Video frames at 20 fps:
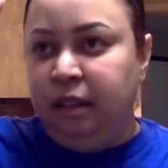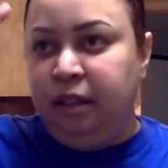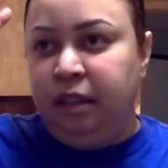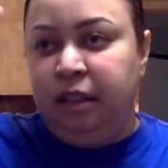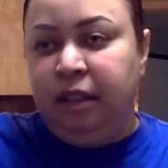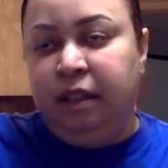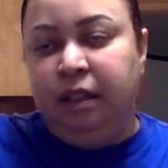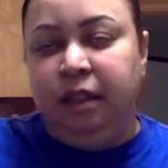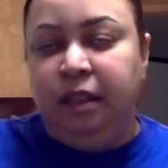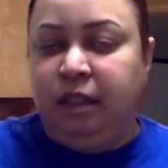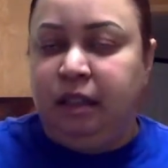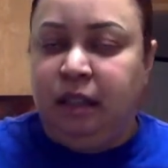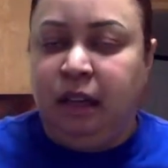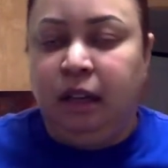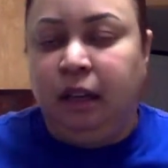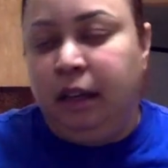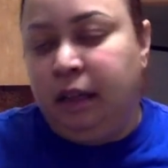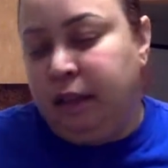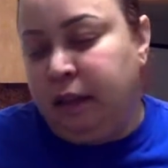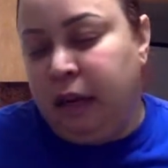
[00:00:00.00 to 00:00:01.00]
they
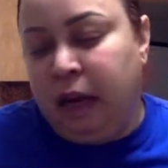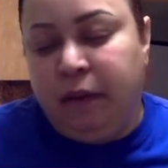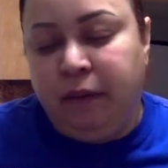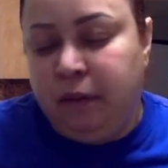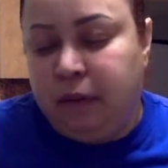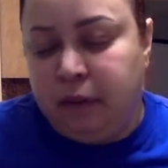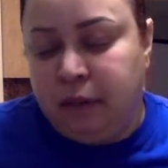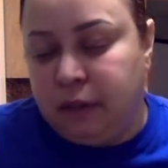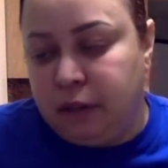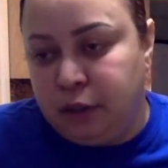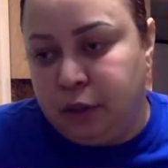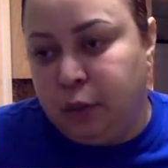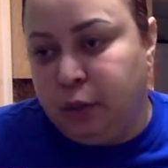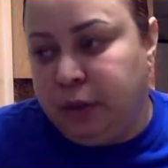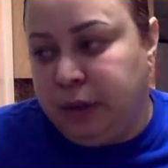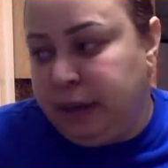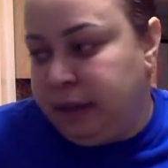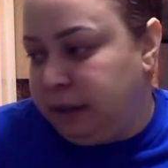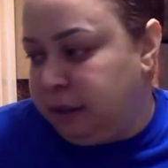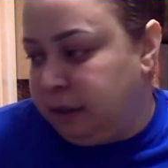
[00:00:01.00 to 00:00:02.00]
sound like they're having a
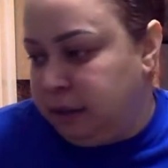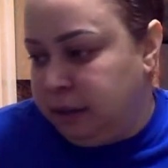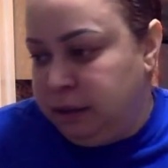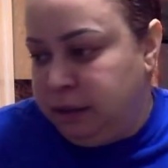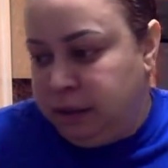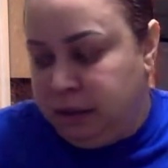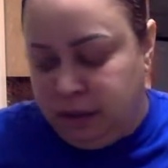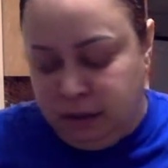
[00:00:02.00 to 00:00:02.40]
sexual act.